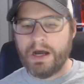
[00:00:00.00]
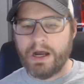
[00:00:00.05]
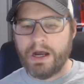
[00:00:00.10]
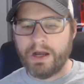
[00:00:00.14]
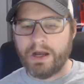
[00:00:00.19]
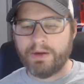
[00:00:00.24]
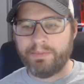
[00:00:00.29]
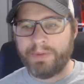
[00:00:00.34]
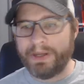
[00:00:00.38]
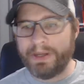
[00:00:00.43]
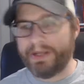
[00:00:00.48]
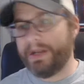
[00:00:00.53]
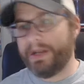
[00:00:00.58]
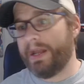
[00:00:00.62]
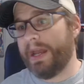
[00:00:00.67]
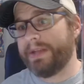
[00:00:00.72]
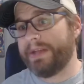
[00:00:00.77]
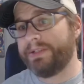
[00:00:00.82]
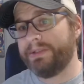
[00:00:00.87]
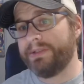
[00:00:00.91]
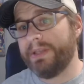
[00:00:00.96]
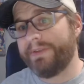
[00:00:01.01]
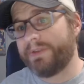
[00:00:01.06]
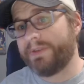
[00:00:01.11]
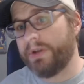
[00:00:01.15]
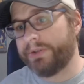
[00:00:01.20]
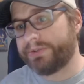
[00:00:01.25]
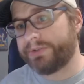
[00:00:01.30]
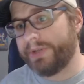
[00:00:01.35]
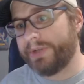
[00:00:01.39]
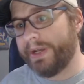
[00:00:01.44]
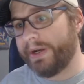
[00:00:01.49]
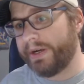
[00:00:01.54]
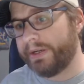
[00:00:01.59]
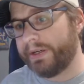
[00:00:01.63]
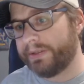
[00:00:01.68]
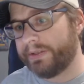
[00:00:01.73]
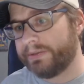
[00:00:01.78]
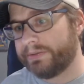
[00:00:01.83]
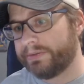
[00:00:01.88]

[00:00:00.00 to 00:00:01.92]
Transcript: But I do love Ghost Rider.